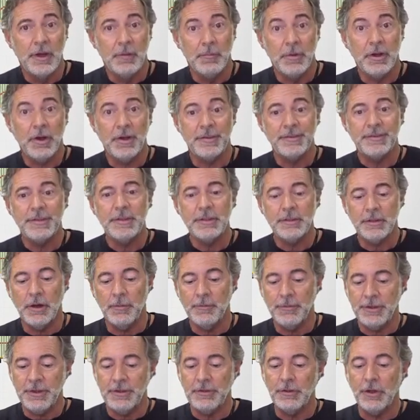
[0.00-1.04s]
Because
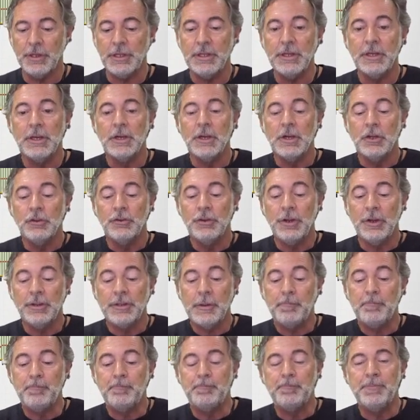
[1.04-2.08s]
symptoms is only,
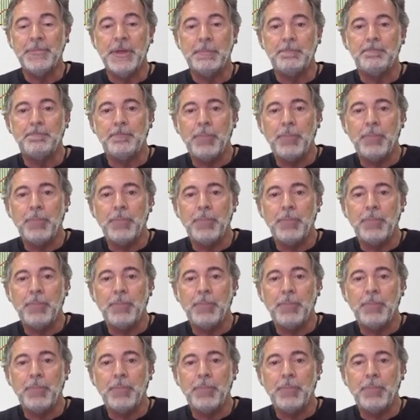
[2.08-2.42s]
the